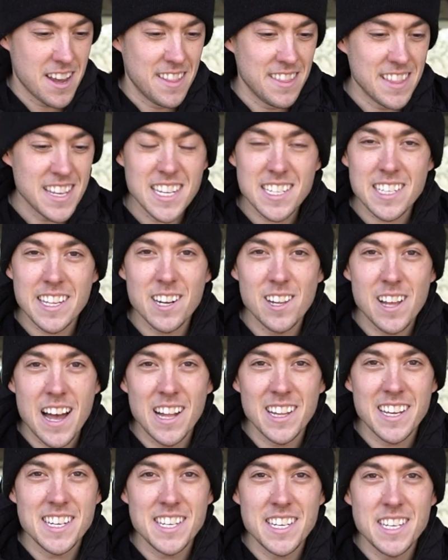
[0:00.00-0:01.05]
And these little
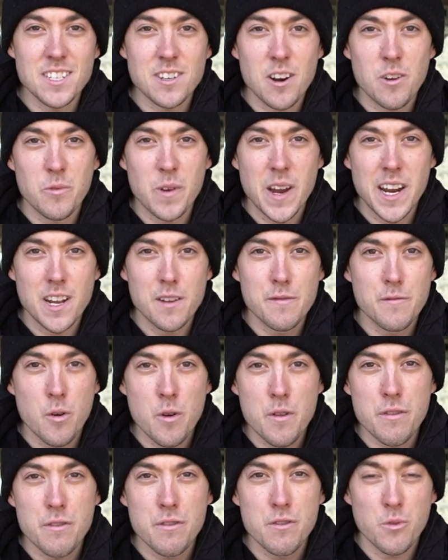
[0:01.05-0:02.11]
LEDs are rated
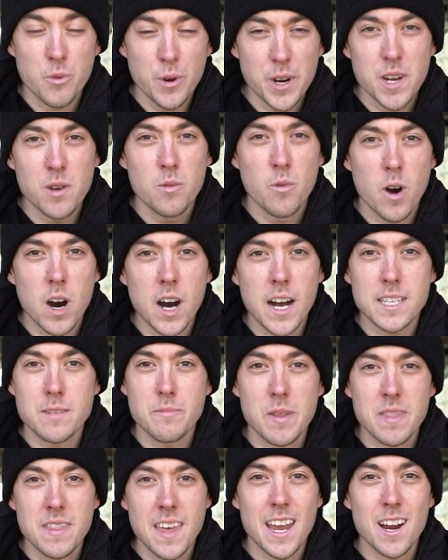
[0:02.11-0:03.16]
for three watts,
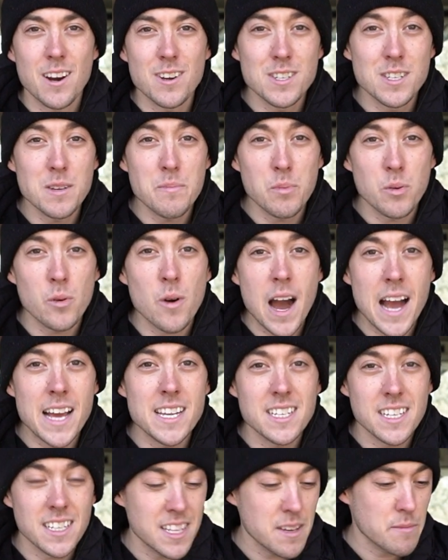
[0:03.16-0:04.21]
but they are
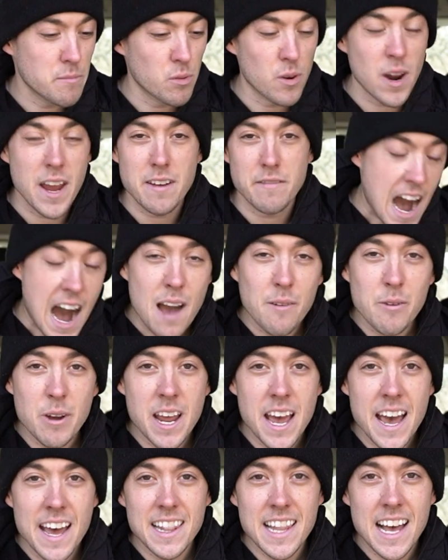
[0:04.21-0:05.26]
surprisingly bright. I went
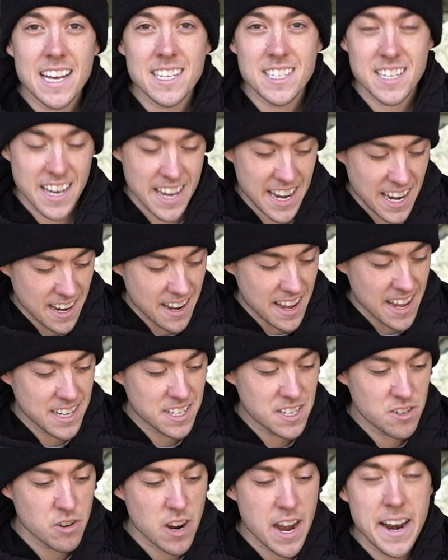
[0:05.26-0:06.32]
ahead last night
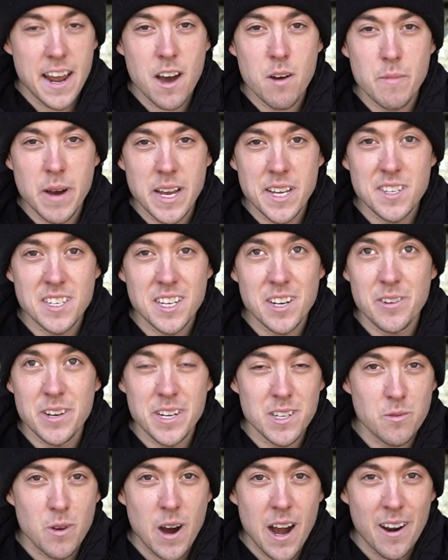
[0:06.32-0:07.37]
and tried out my
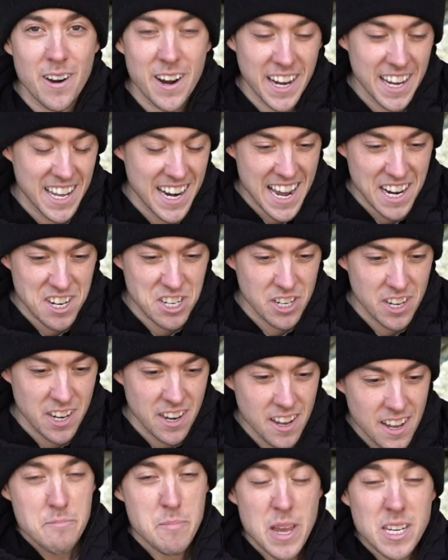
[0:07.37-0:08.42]
series wiring
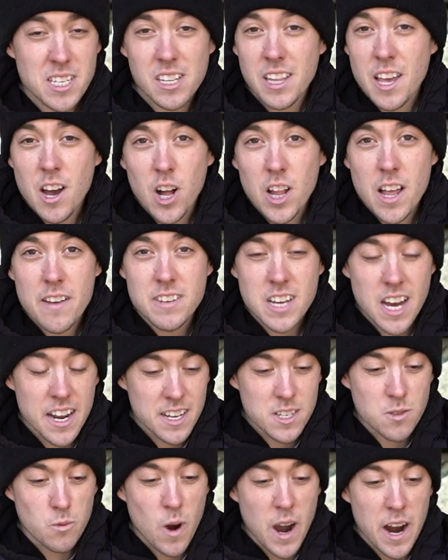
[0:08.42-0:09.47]
connection. Basically all I've done
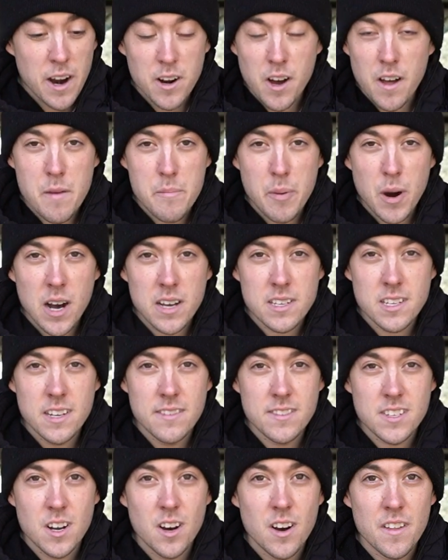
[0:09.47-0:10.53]
is wired all the
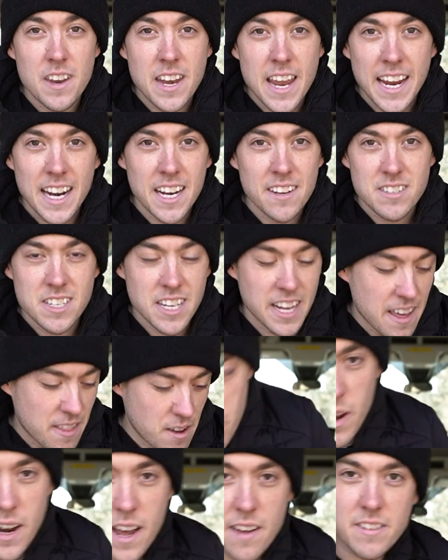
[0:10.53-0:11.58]
positives and all the negatives
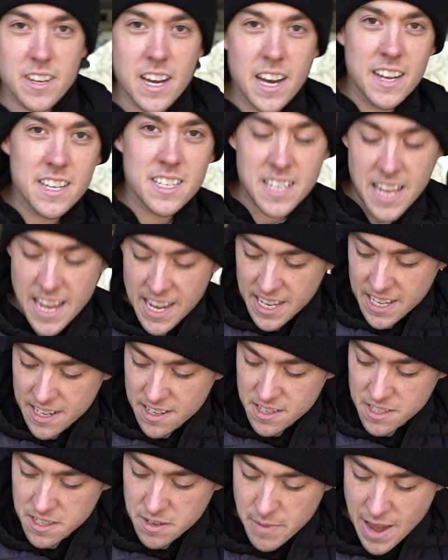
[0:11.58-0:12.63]
together. What I've done is
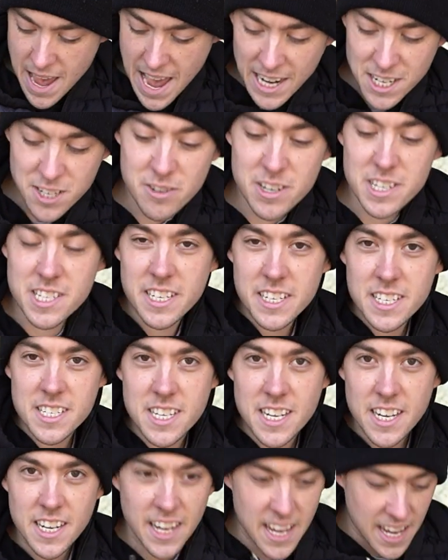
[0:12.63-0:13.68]
taken some extra
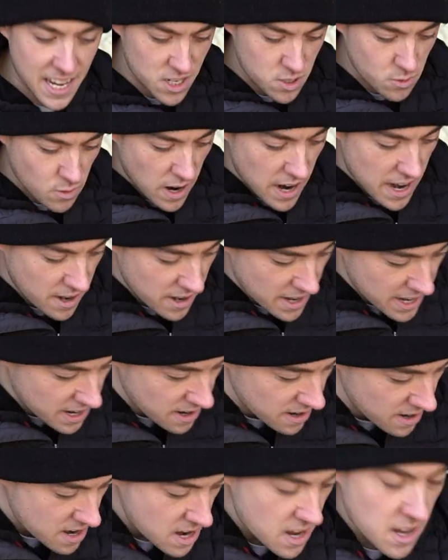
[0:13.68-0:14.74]
16 gauge wire
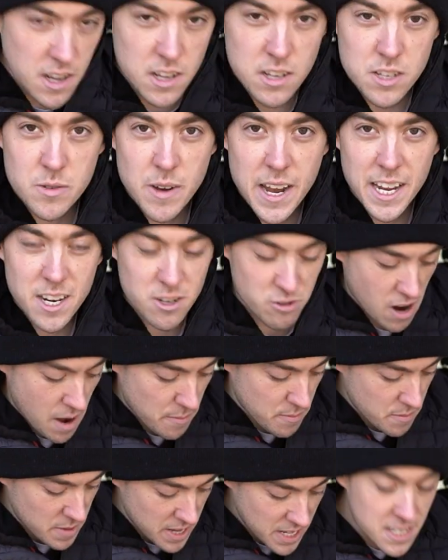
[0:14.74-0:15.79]
here, so I can
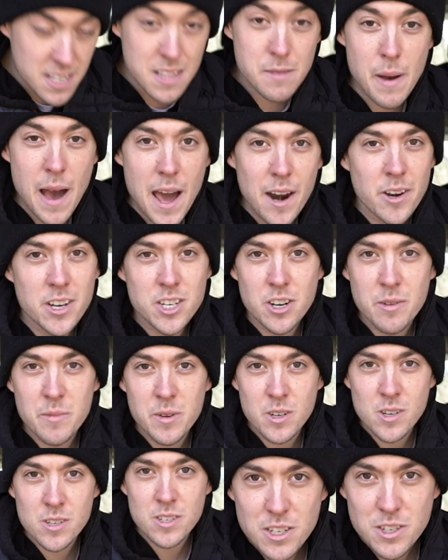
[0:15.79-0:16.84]
drop them into the battery
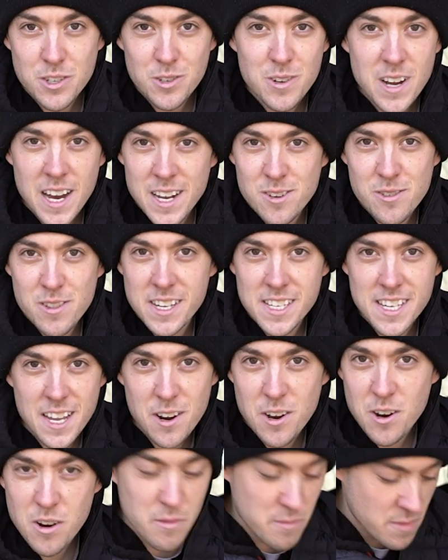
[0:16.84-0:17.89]
terminals. Do not do this at
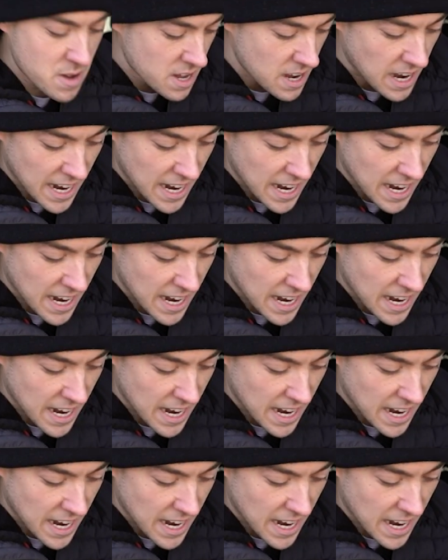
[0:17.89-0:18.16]
home.